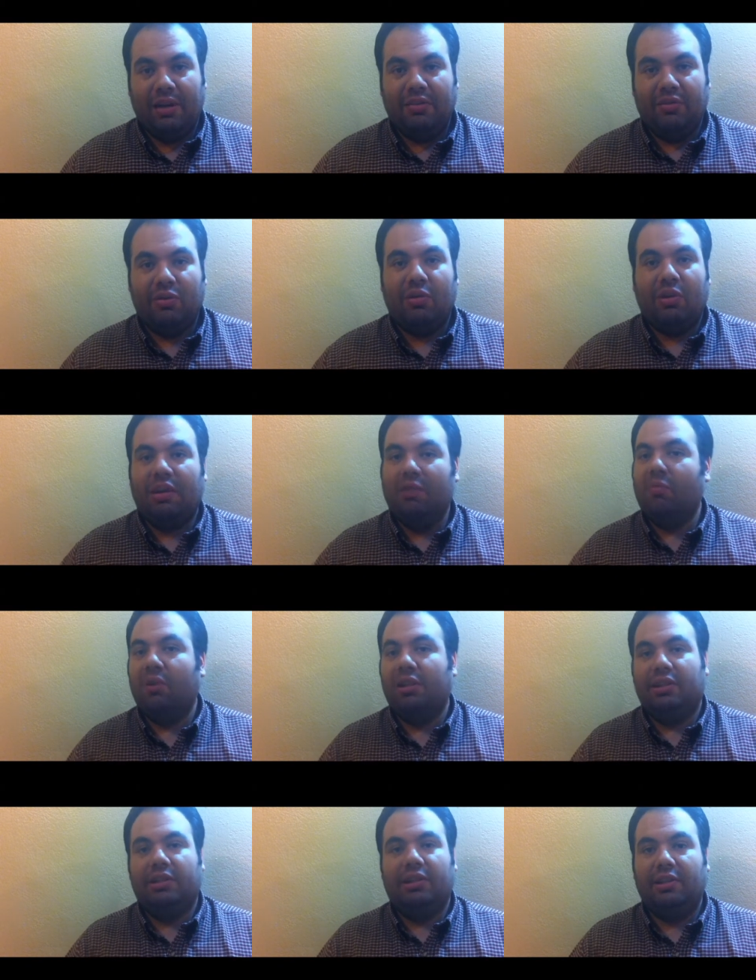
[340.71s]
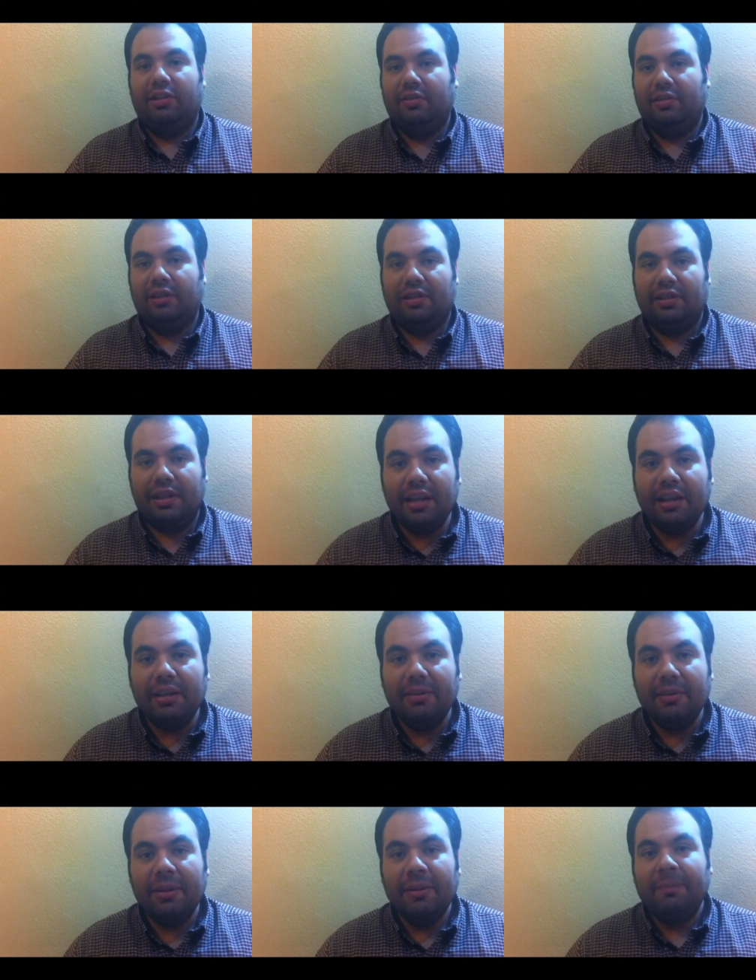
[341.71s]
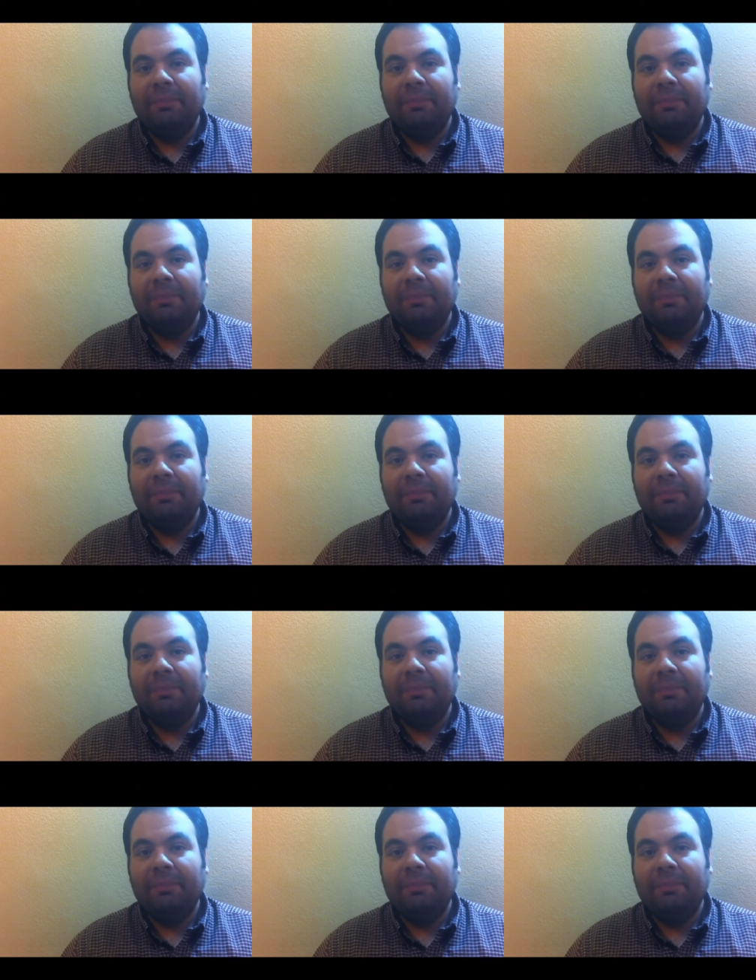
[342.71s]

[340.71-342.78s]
So he wants to just kill him.